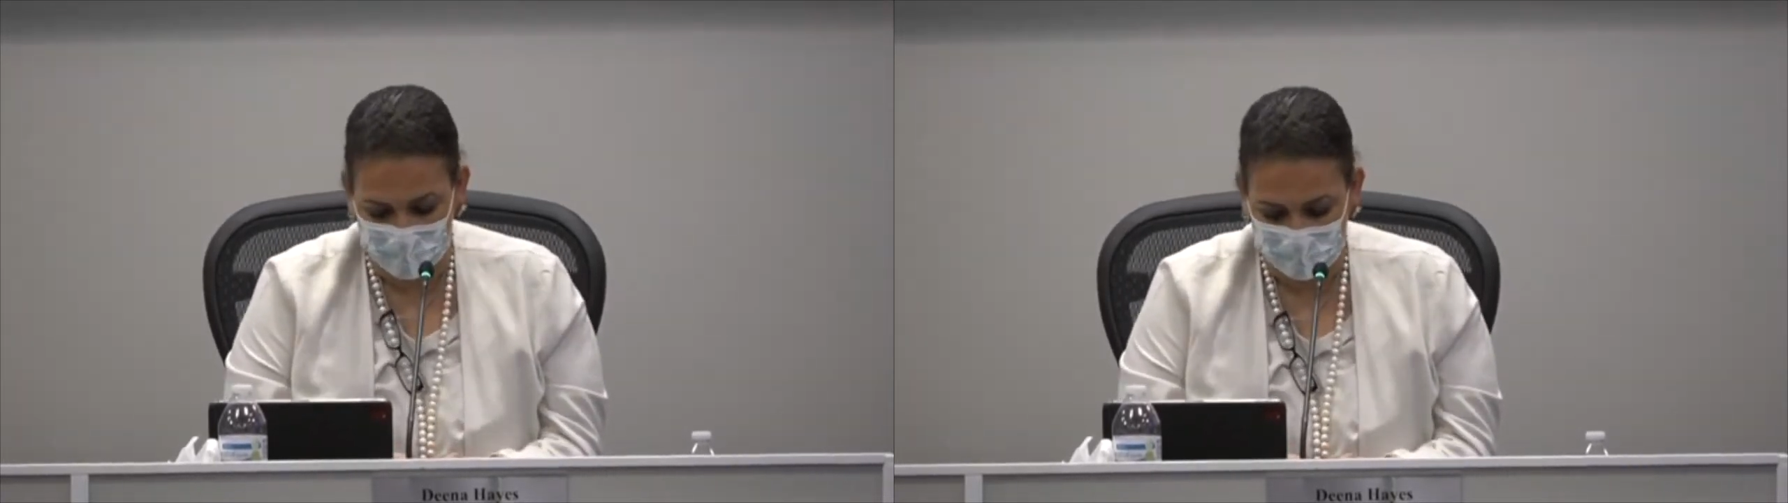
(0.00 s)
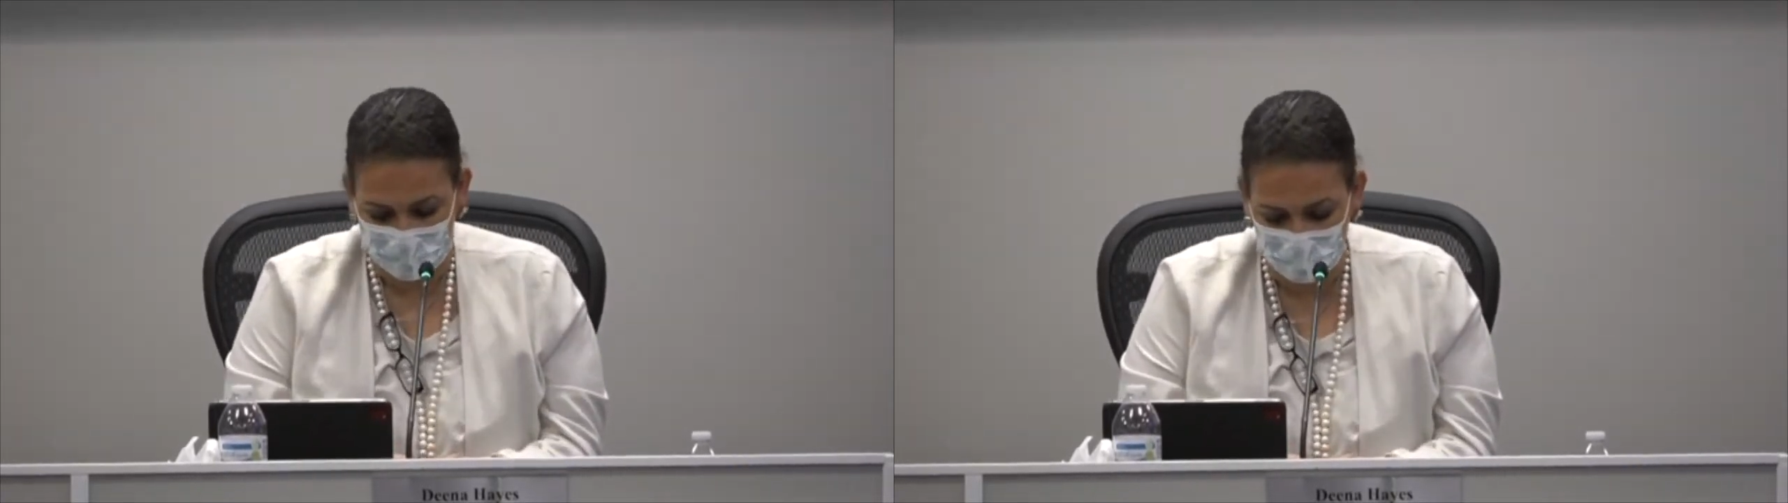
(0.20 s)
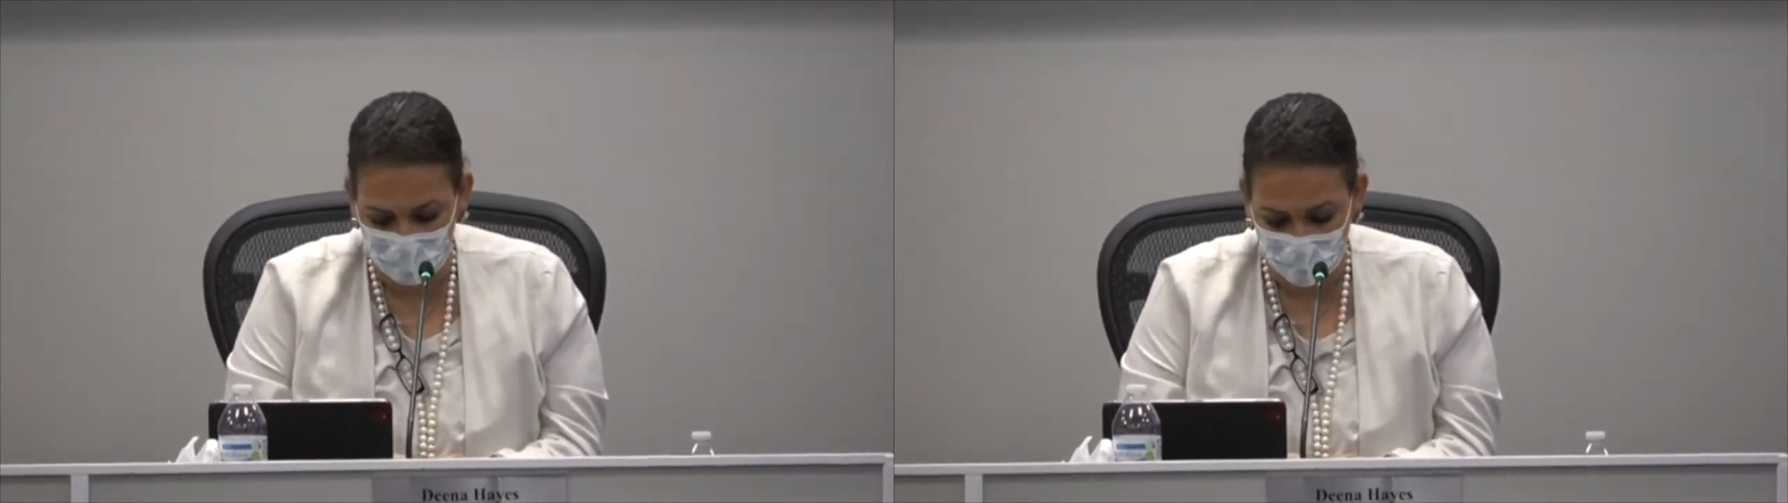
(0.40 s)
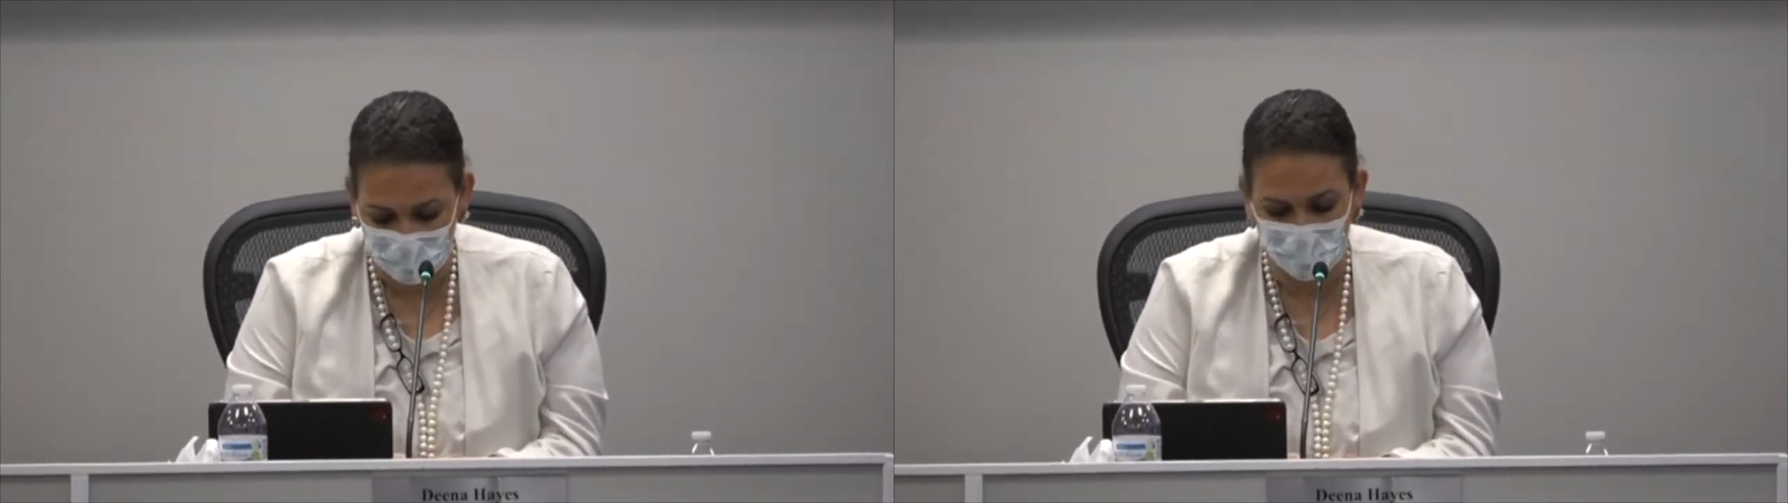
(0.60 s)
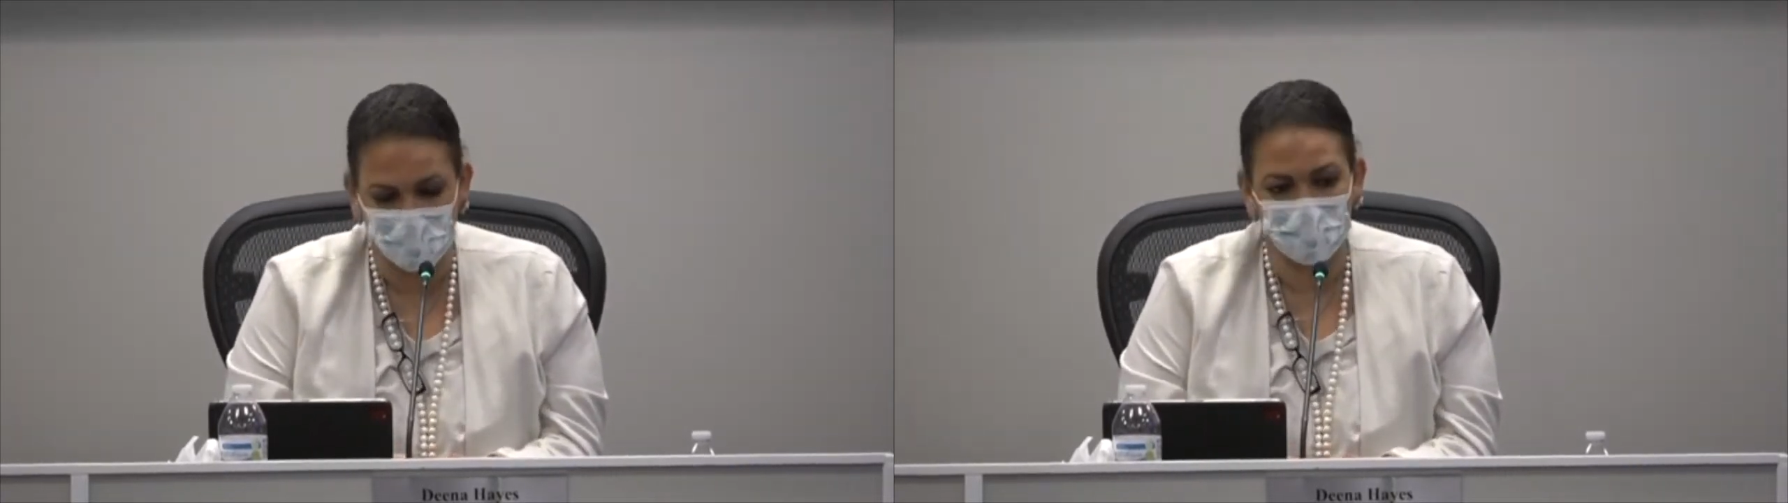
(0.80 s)

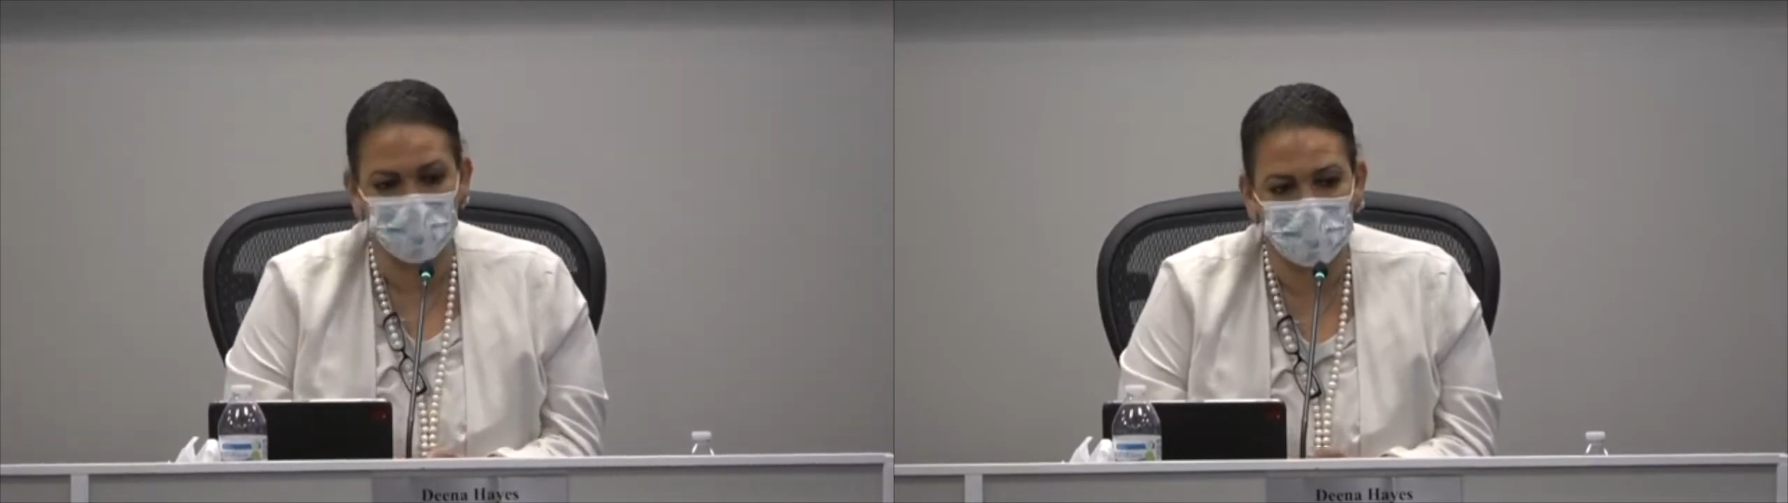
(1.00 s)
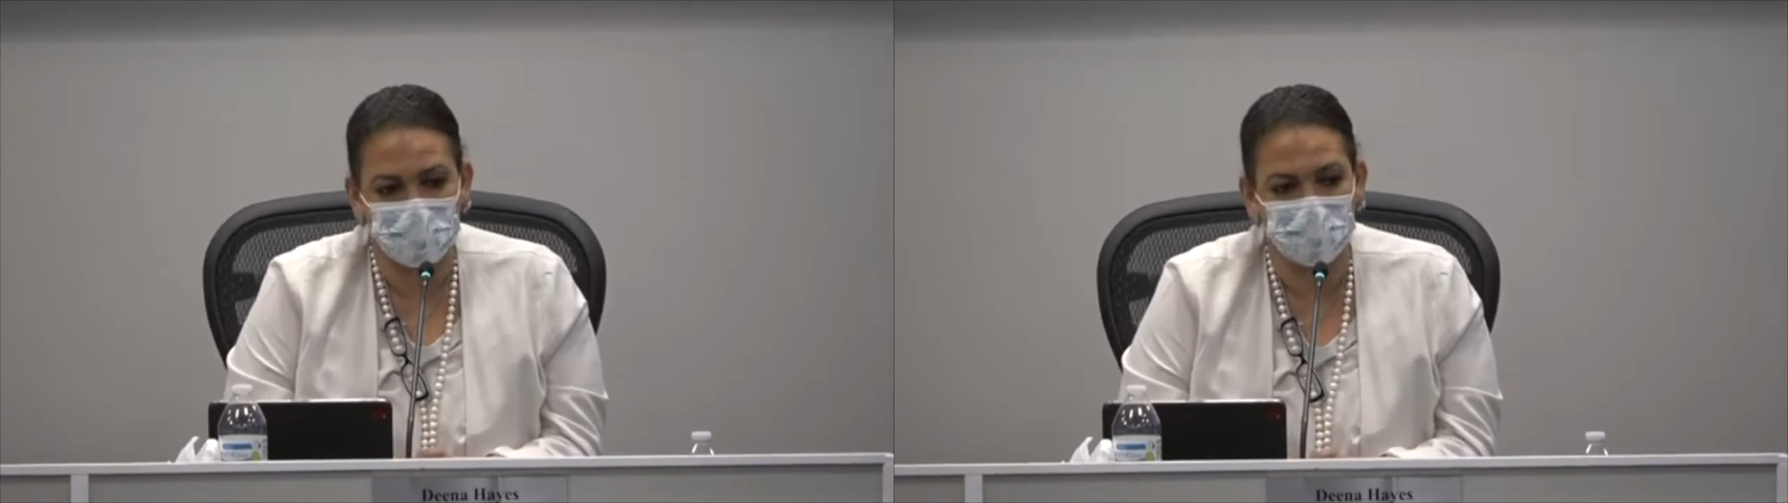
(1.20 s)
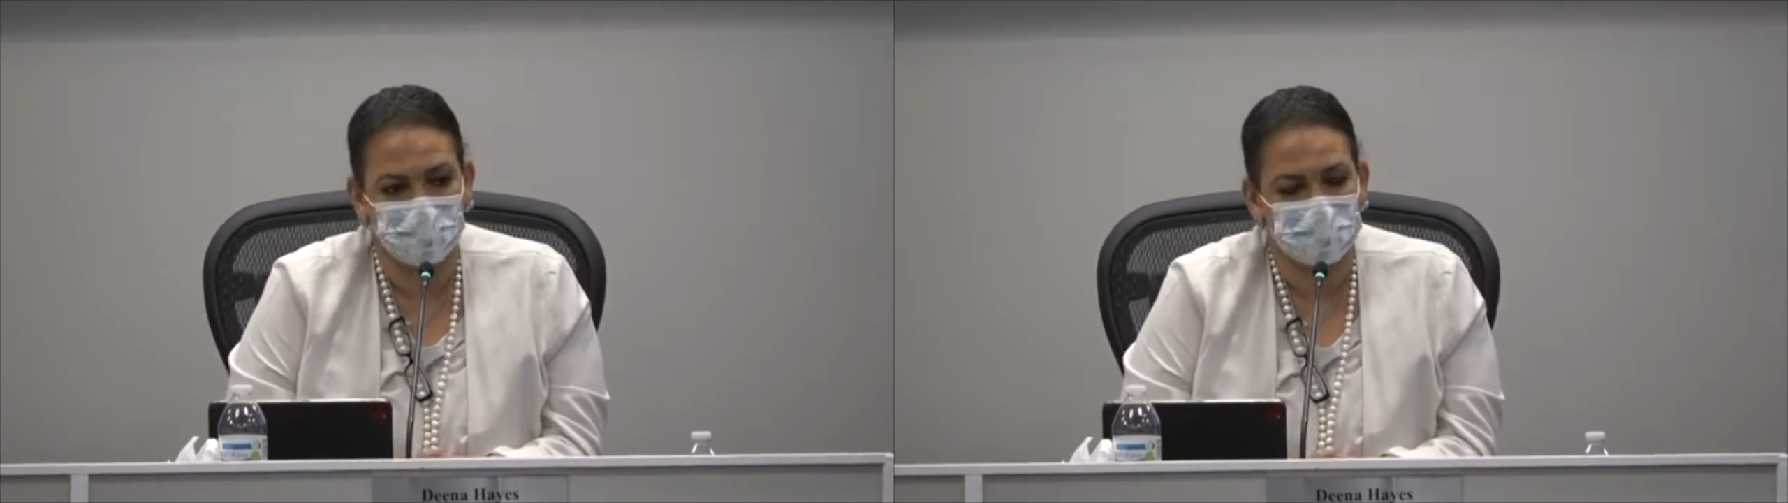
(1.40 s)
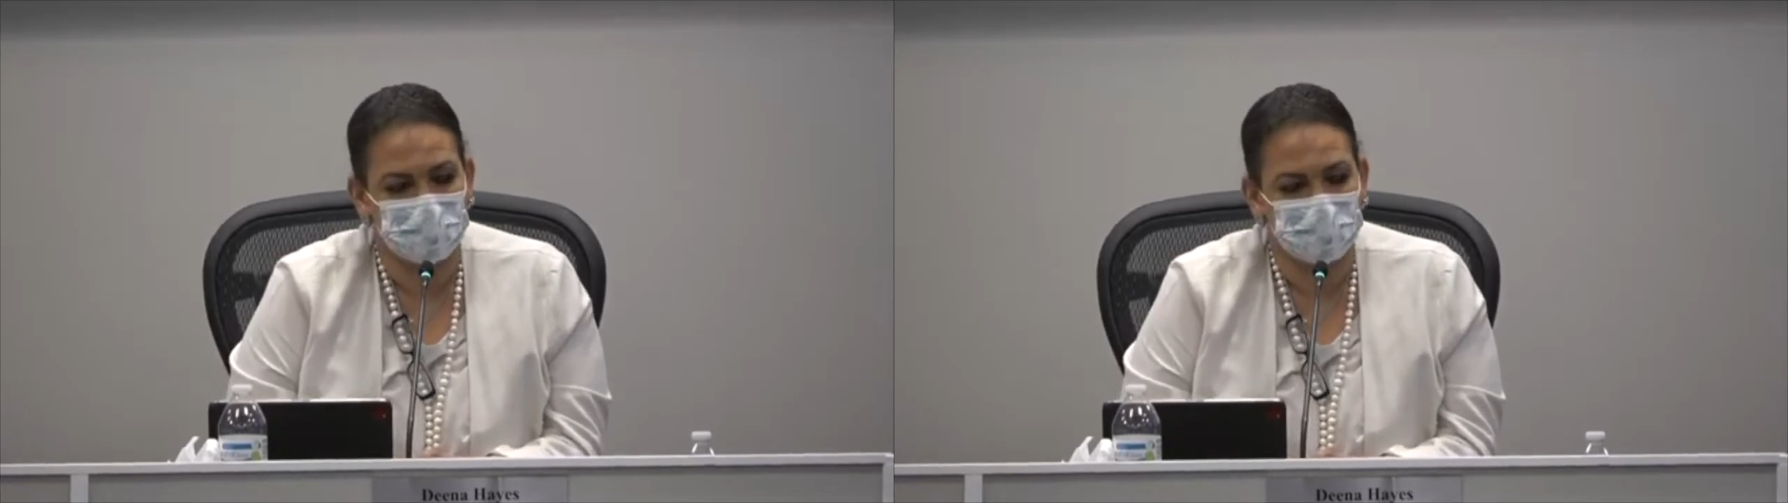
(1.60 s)
celebrating Juneteenth